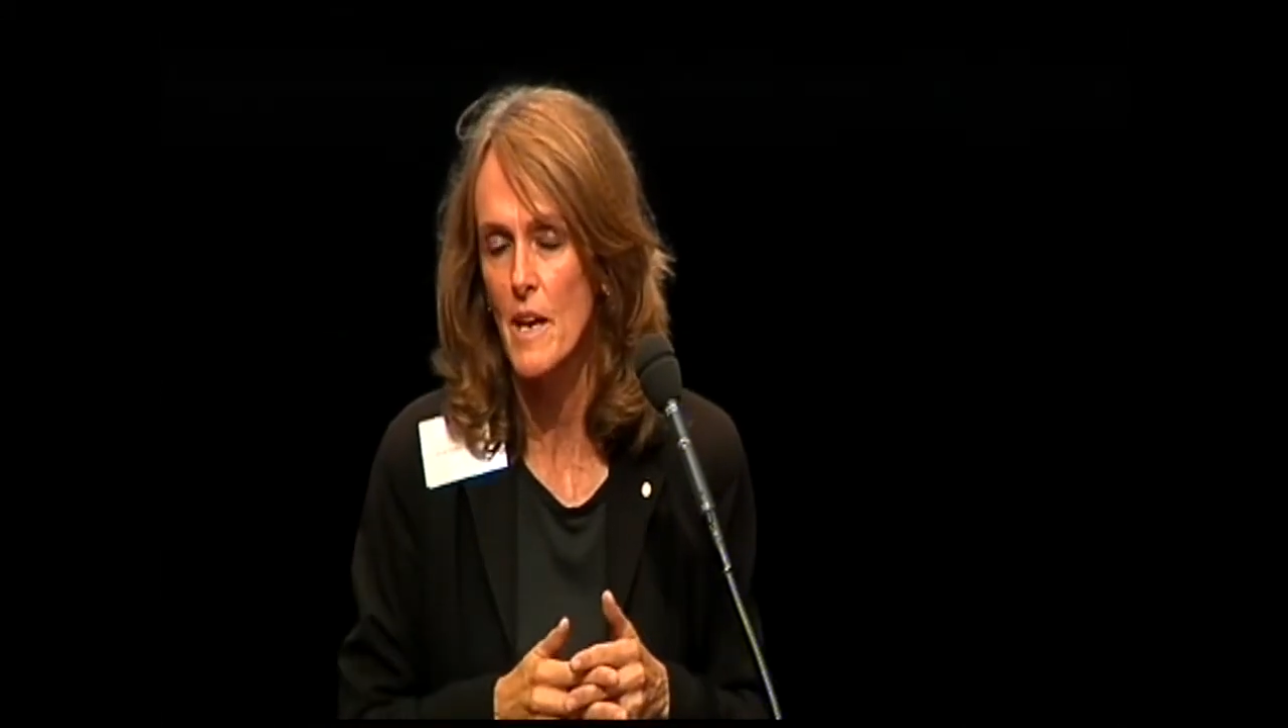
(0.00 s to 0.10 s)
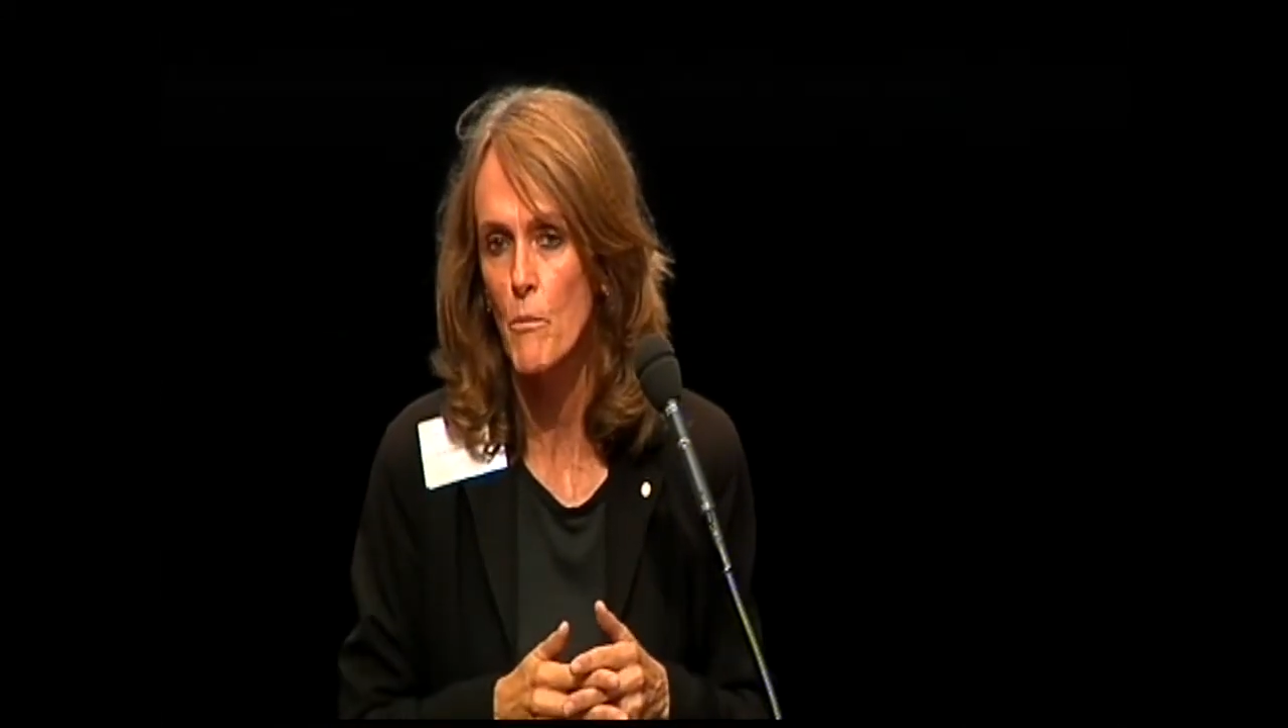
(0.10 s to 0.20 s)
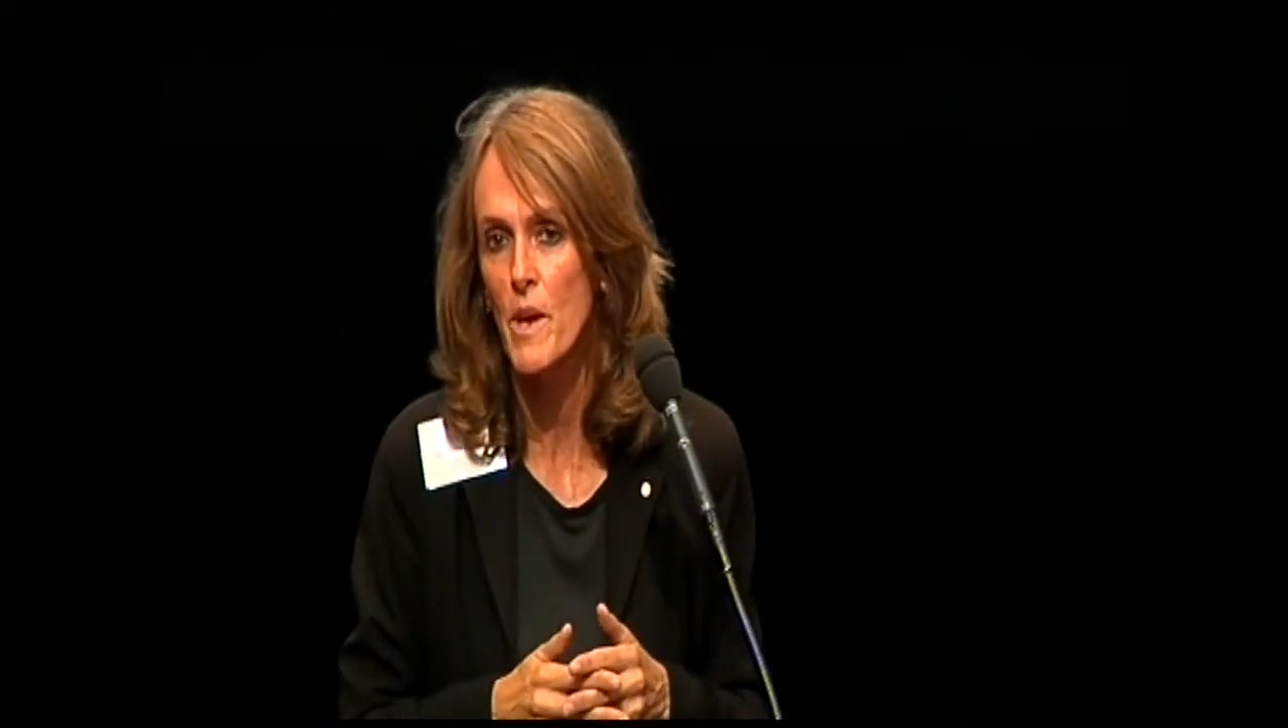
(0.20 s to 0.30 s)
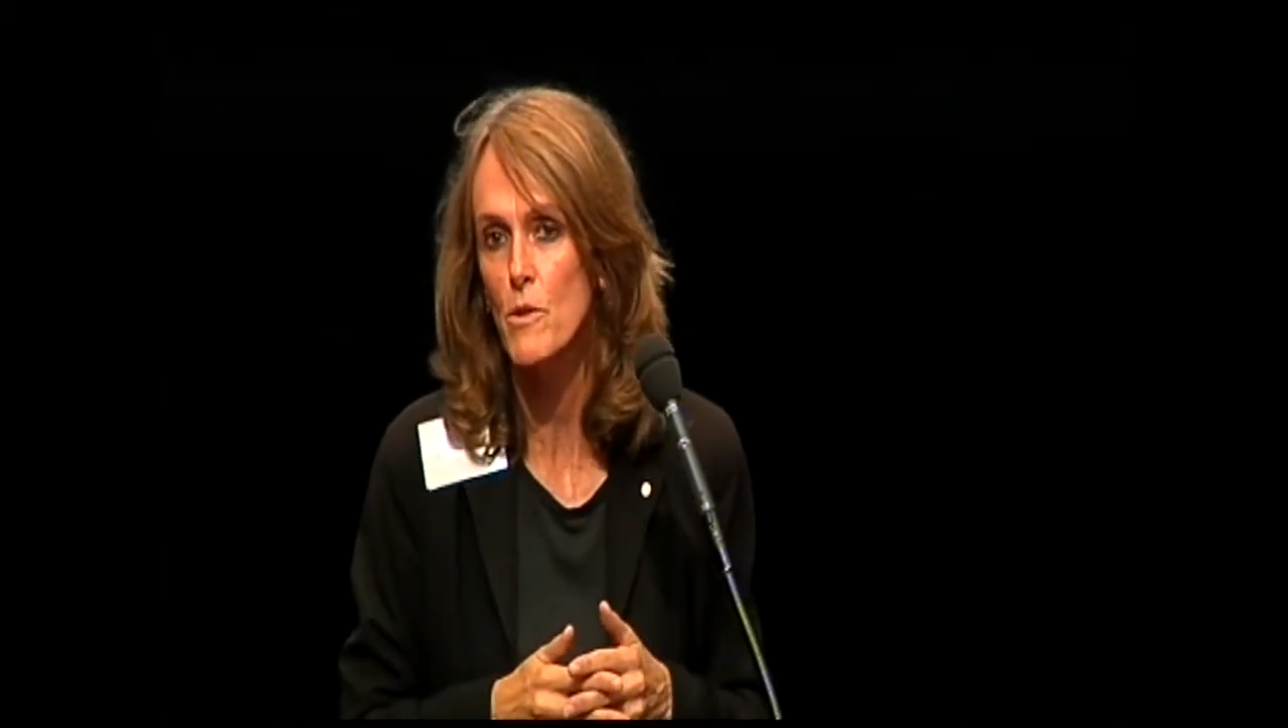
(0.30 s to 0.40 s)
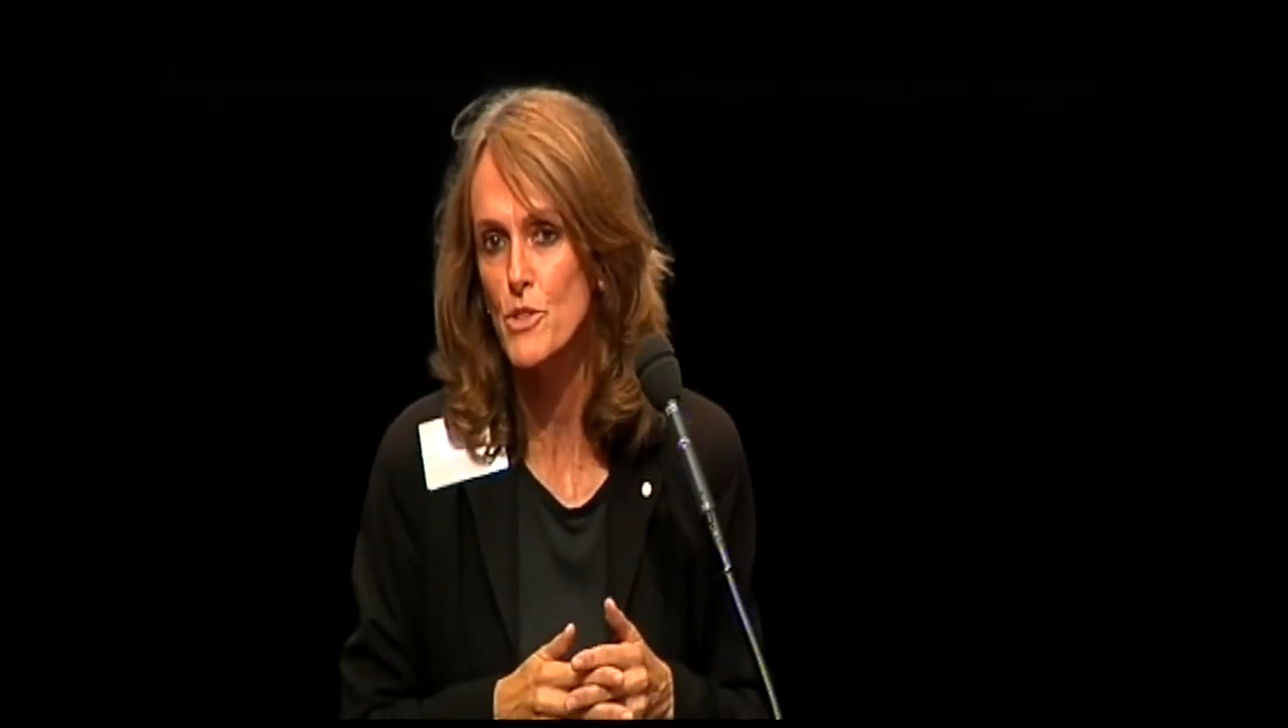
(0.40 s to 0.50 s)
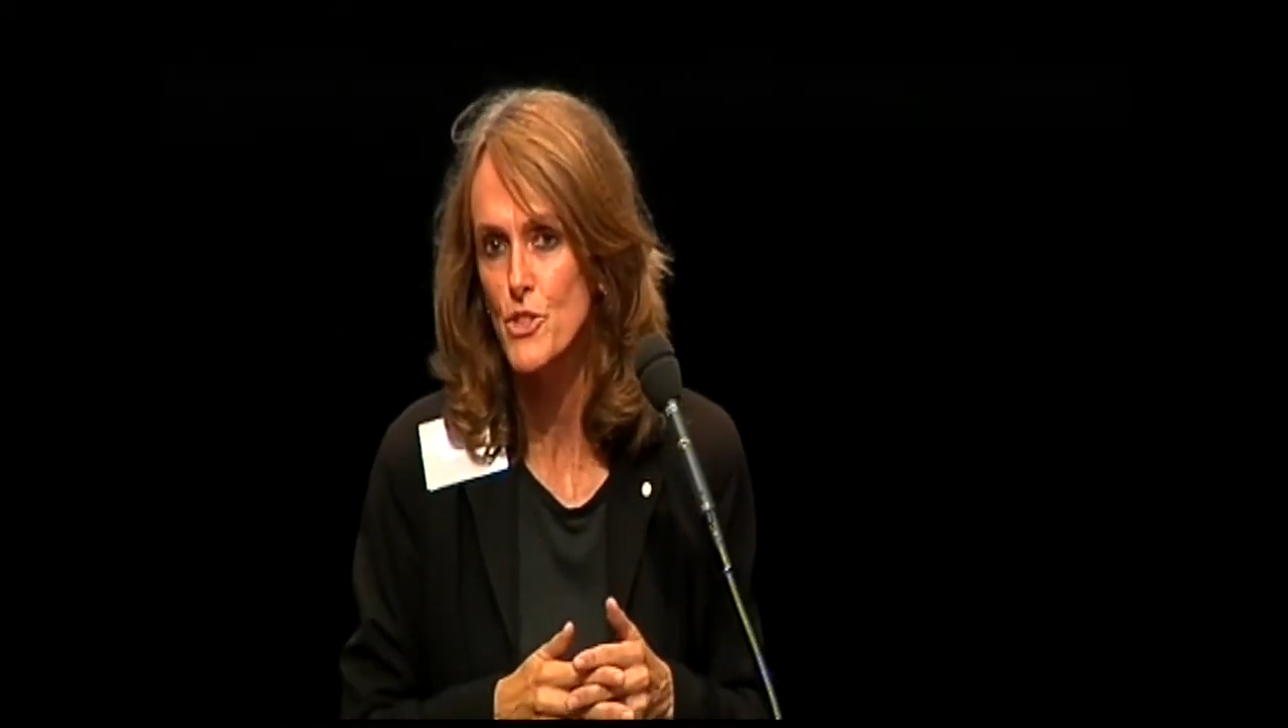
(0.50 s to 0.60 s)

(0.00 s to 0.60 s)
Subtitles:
weather is